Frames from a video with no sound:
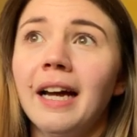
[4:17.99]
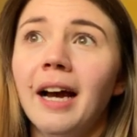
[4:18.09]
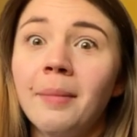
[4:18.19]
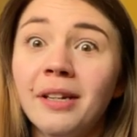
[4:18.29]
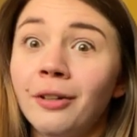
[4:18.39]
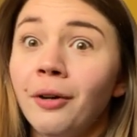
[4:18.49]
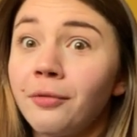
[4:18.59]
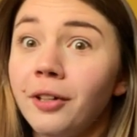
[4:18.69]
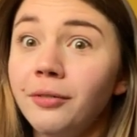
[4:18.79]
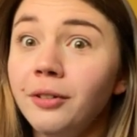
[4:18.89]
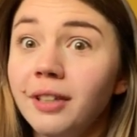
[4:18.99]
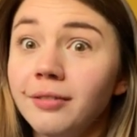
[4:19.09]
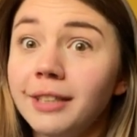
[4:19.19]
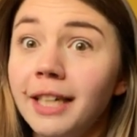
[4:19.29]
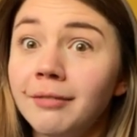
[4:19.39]
I mean, I got free food
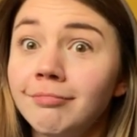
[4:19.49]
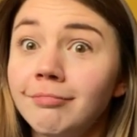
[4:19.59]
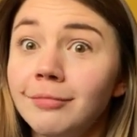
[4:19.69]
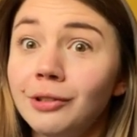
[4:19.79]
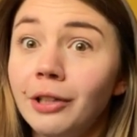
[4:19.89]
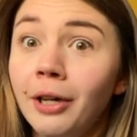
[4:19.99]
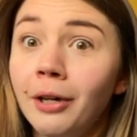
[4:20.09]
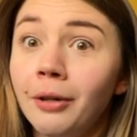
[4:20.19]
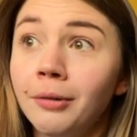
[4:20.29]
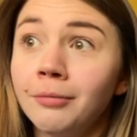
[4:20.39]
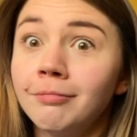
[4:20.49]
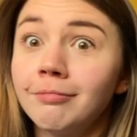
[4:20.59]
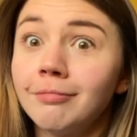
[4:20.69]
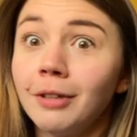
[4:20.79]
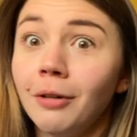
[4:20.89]
every day, so
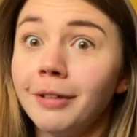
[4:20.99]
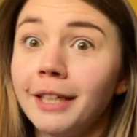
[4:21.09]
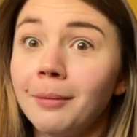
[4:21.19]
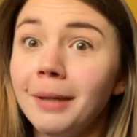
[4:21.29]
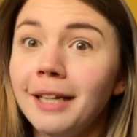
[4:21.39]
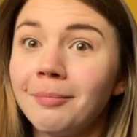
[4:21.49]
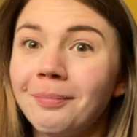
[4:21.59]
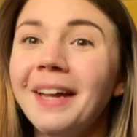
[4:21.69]
can't really complain.